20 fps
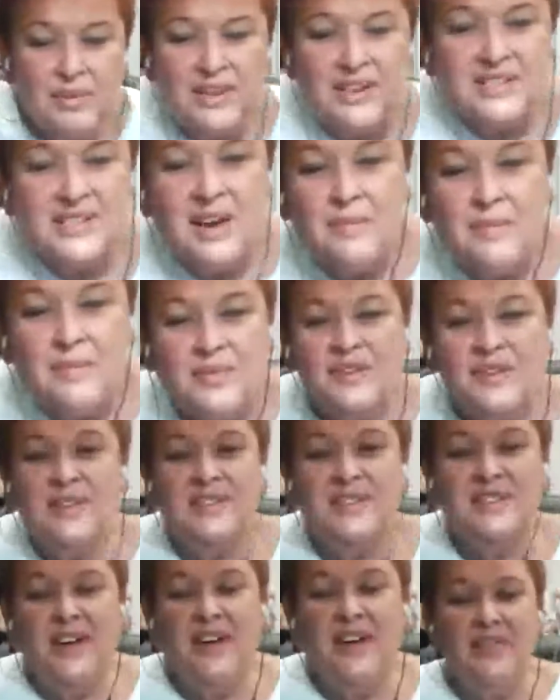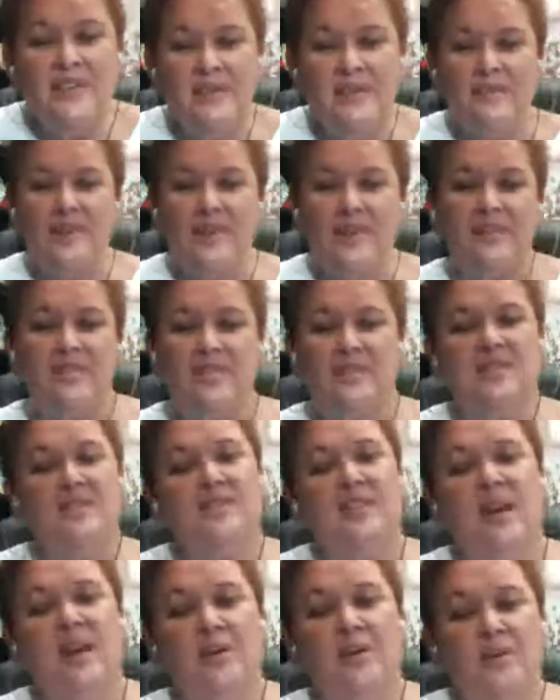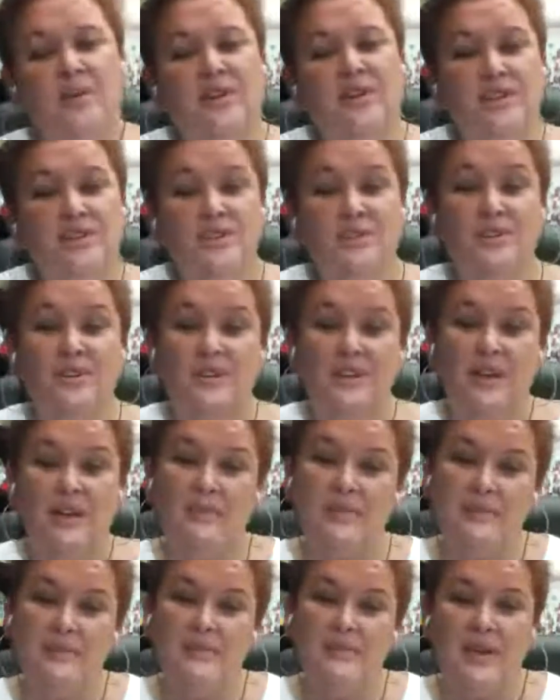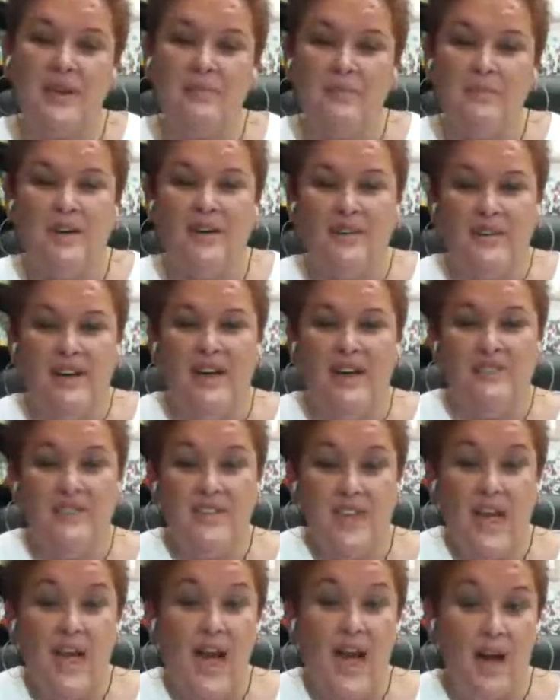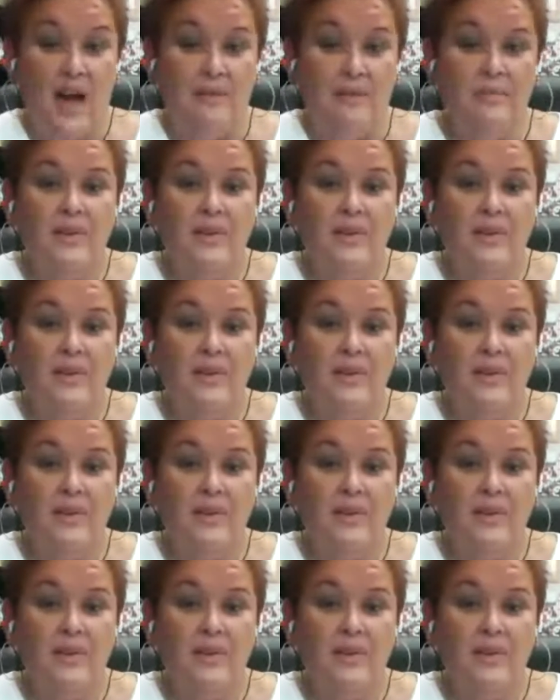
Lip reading: I'm going to tell them that this is how we're going to do it, and I'm going to make them all have the app.